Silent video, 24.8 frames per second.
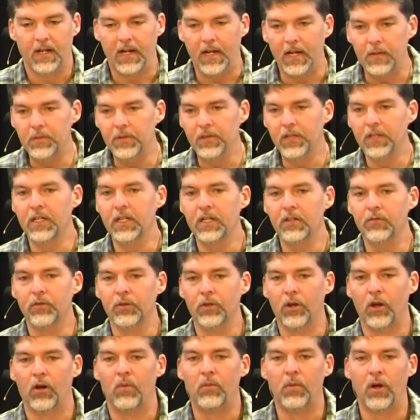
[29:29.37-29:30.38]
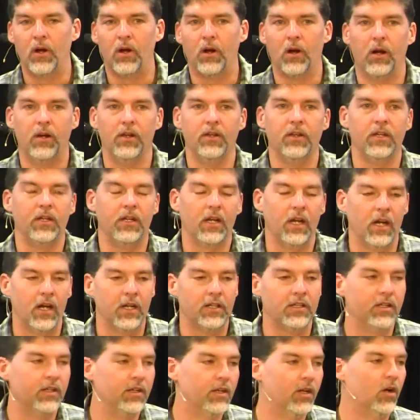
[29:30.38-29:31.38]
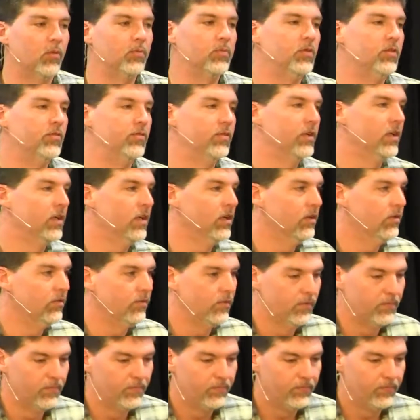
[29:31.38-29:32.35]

I believe with all my heart that God can help you forgive.